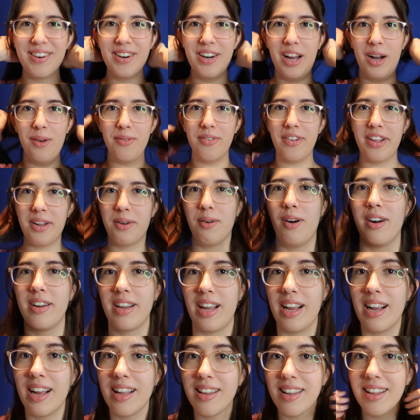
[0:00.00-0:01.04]
We're not fake
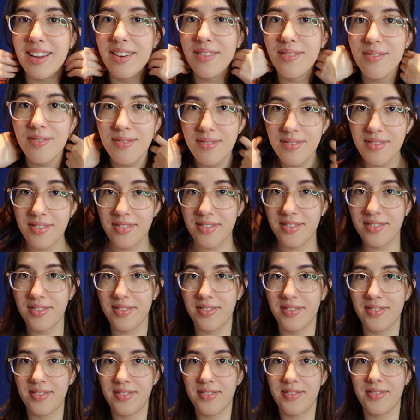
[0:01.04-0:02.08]
walking, Kathleen.
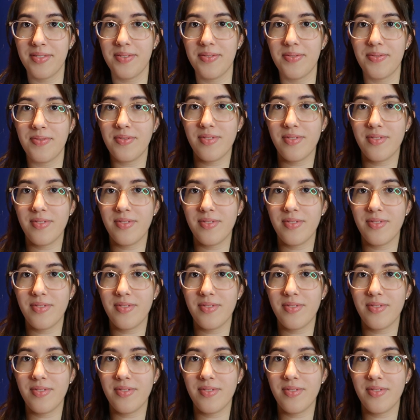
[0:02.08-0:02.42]
Walking through the